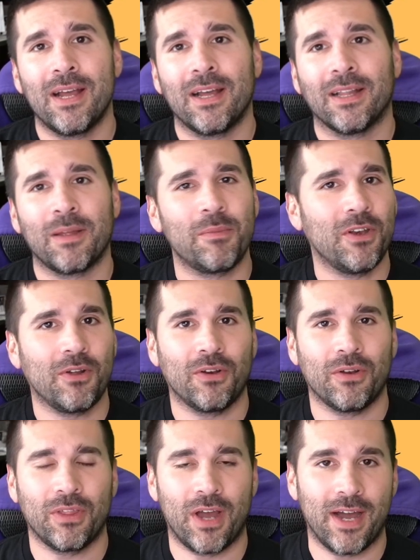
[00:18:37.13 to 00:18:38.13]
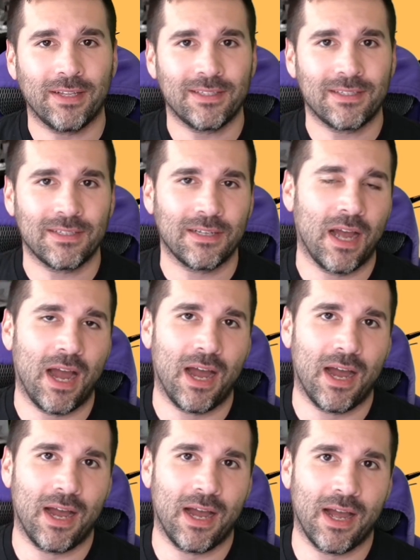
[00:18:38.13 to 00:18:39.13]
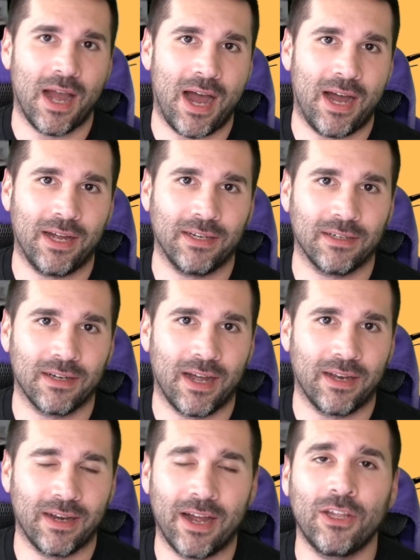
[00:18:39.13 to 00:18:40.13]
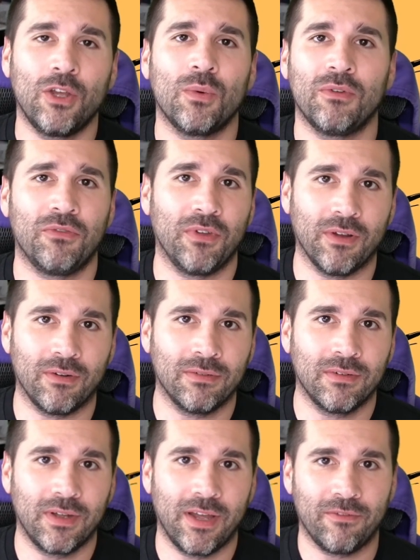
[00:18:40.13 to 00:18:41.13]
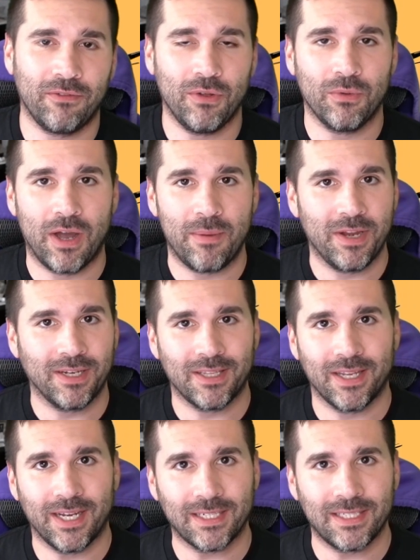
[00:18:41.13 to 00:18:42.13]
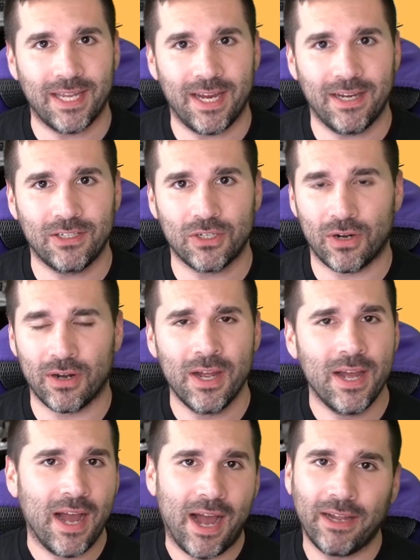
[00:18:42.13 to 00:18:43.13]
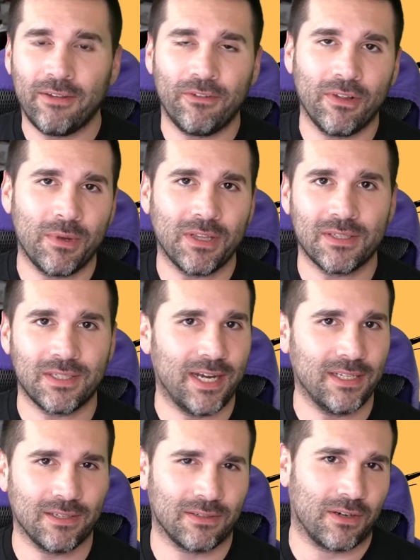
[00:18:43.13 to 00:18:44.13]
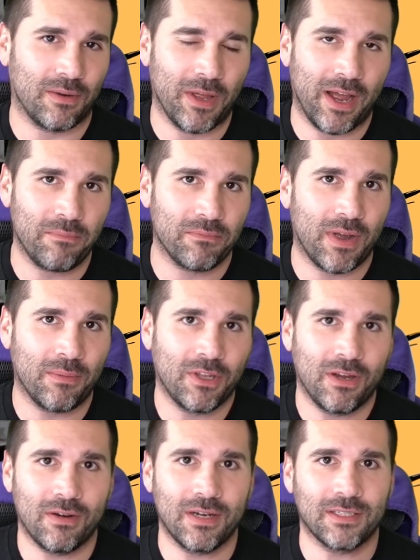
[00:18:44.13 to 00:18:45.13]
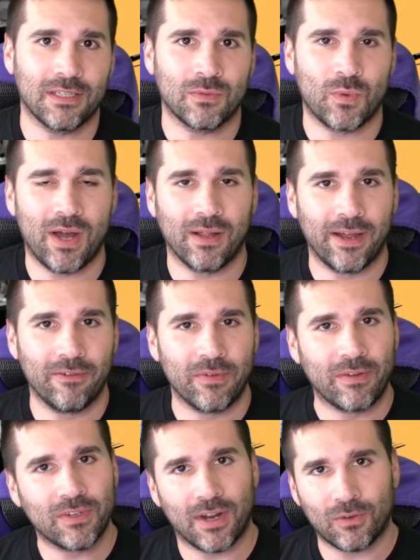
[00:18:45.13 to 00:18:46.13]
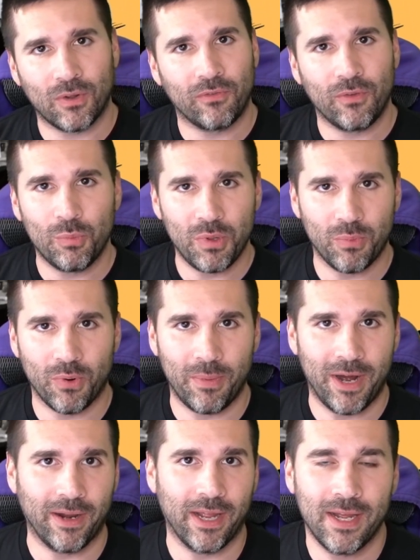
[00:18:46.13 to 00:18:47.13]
Let me know your thoughts on how you would feel if you made it to the next stage, or how you feel about the size of the tournament. I'm curious as well. I've talked to a few people about it.